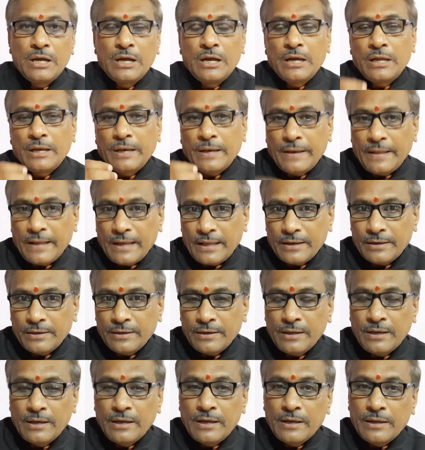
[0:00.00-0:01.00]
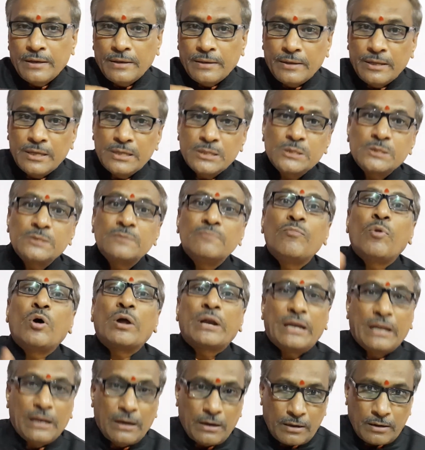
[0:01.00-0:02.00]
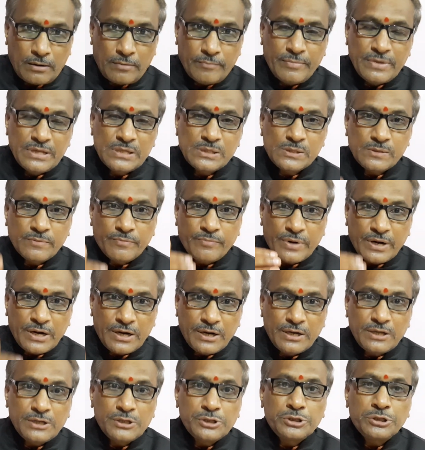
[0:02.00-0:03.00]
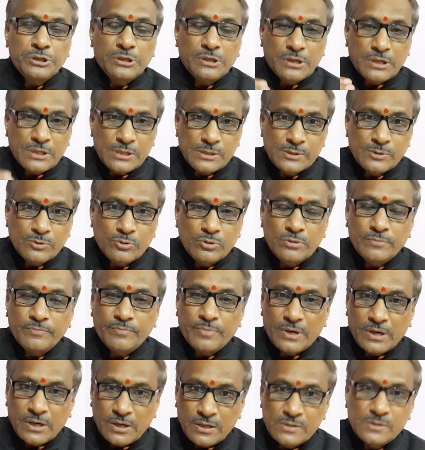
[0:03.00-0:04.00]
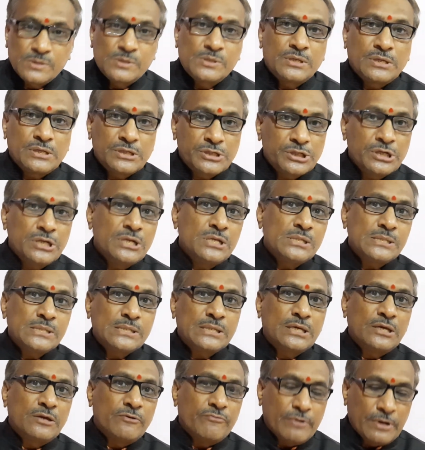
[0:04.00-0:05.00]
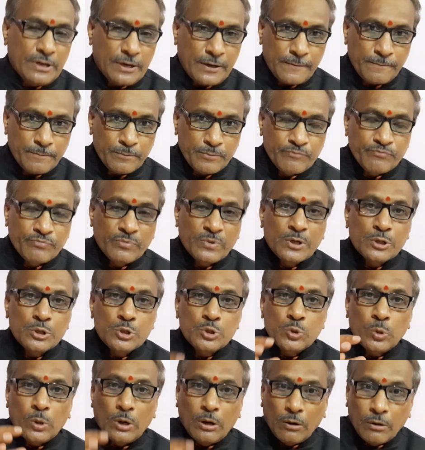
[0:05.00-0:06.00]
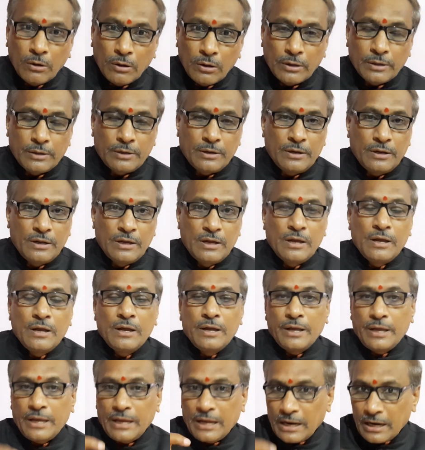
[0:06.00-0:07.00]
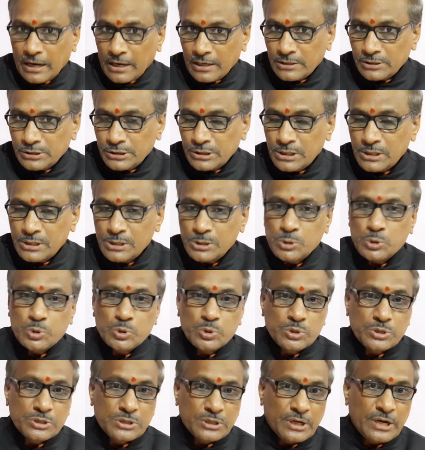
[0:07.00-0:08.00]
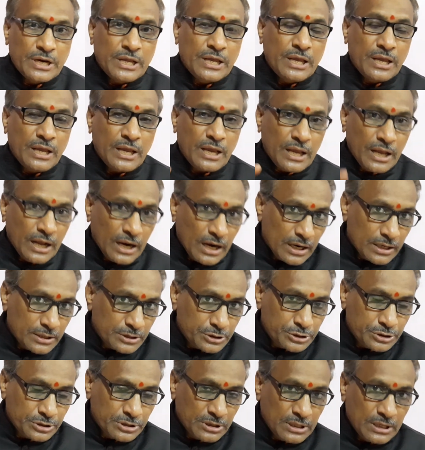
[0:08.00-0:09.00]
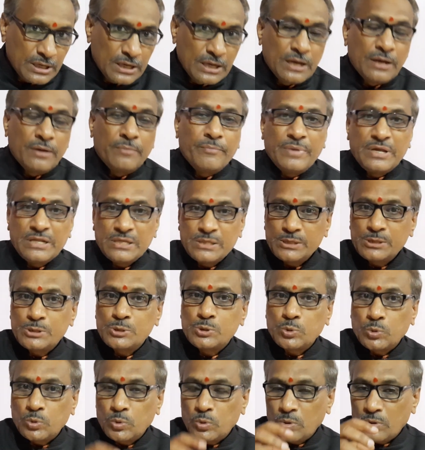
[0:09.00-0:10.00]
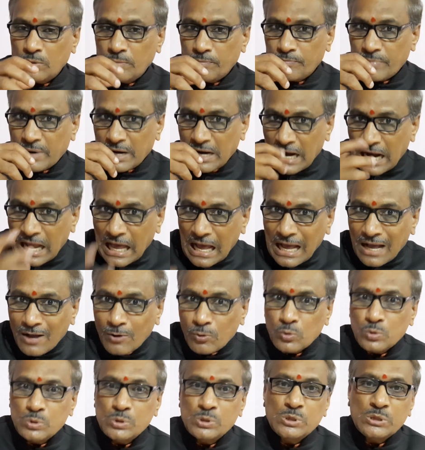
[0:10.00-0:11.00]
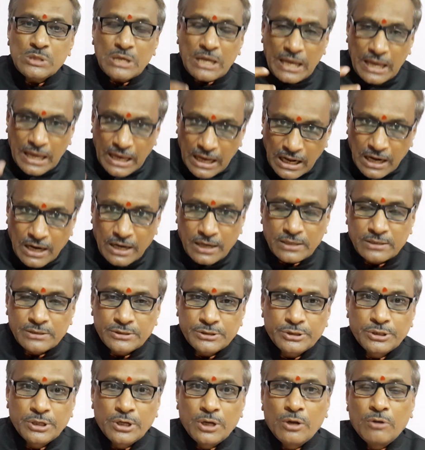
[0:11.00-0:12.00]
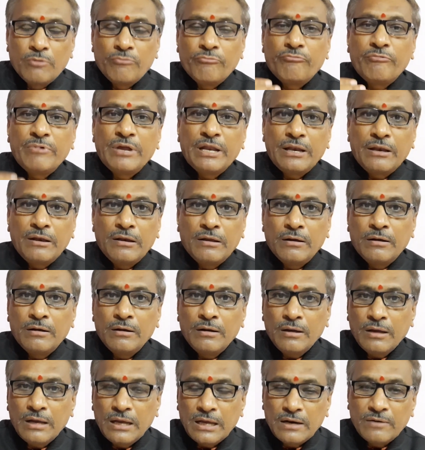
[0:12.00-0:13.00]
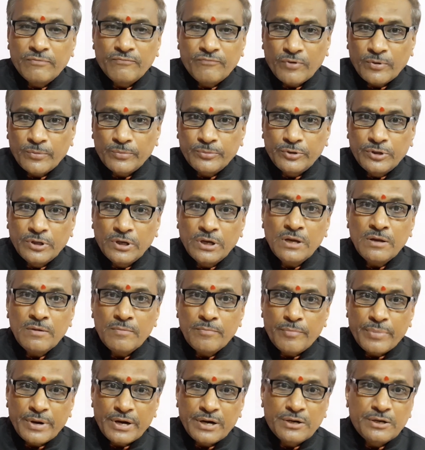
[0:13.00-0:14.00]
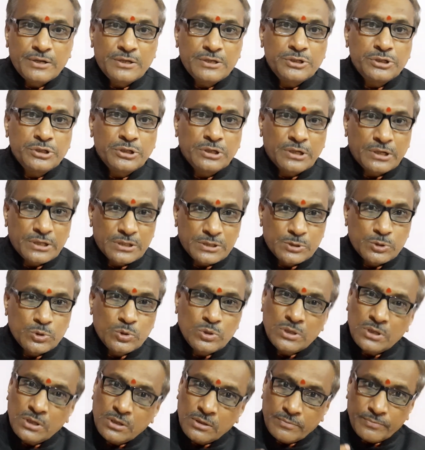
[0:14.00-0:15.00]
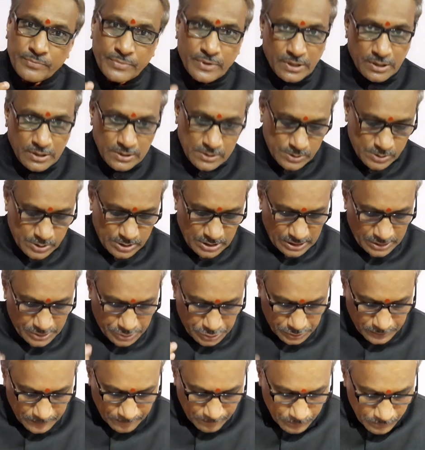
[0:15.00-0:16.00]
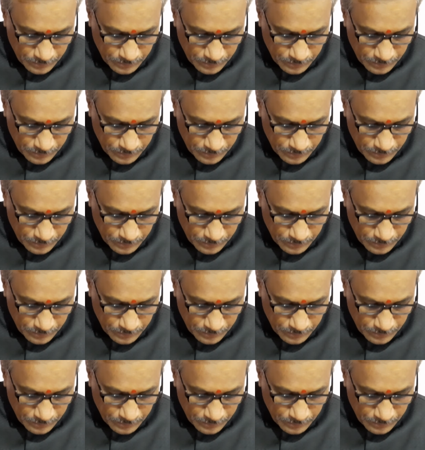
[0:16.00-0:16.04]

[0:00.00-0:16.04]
then this model, means British received pronunciation, is given to learn English, to study English, means to pronounce English with the help of the British received pronunciation.